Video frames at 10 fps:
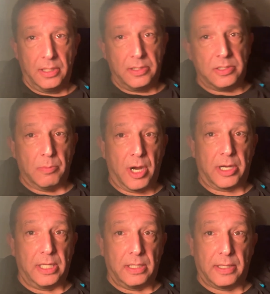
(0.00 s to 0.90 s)
do
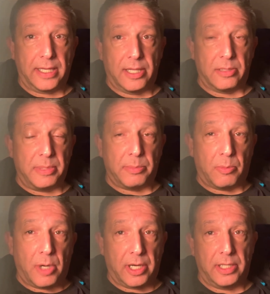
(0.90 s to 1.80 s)
marketing like other people
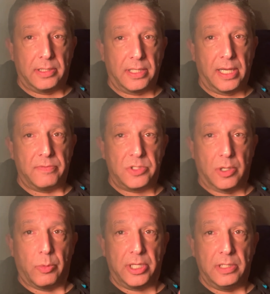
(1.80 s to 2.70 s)
market, kind of show
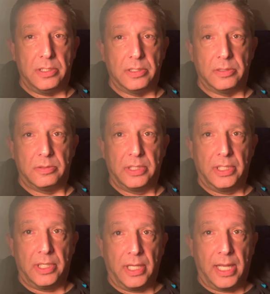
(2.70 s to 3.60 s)
what you do
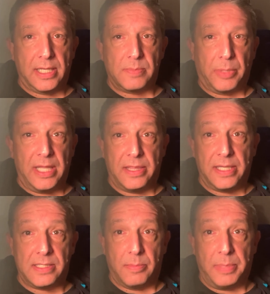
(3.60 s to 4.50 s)
and explain
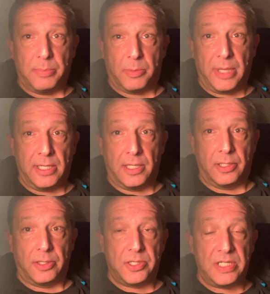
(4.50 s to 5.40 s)
things that people might not
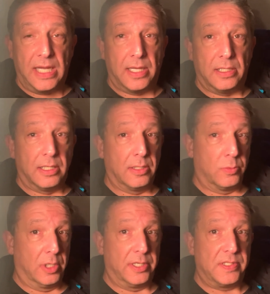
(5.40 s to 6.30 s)
understand. In other
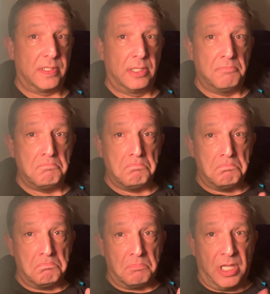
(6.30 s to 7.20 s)
words,
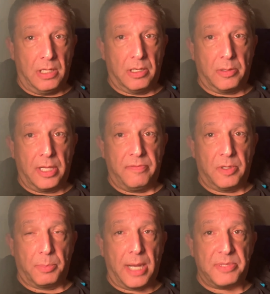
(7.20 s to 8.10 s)
if you're
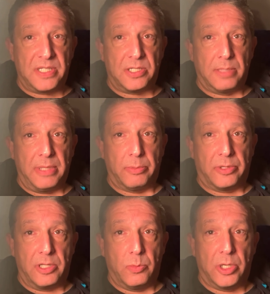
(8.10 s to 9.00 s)
propositioning people
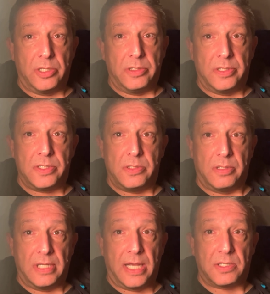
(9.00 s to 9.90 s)
that you want to do this tour
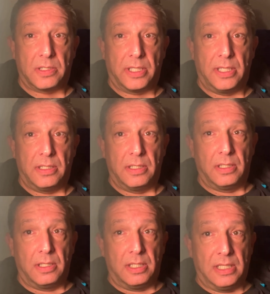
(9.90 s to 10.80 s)
nationally,
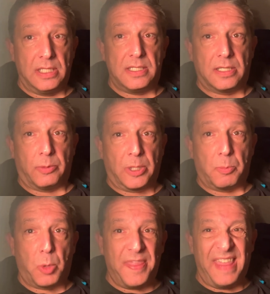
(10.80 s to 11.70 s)
you need to tell
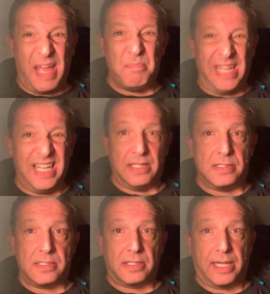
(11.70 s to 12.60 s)
them what that
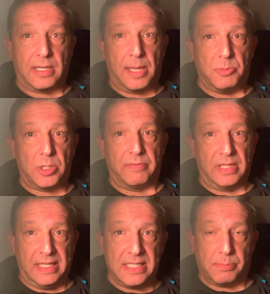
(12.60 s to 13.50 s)
means. Like, I'm driving
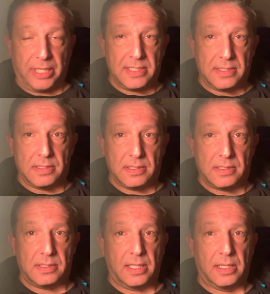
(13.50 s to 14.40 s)
these
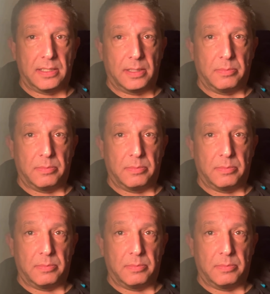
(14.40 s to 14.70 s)
places, and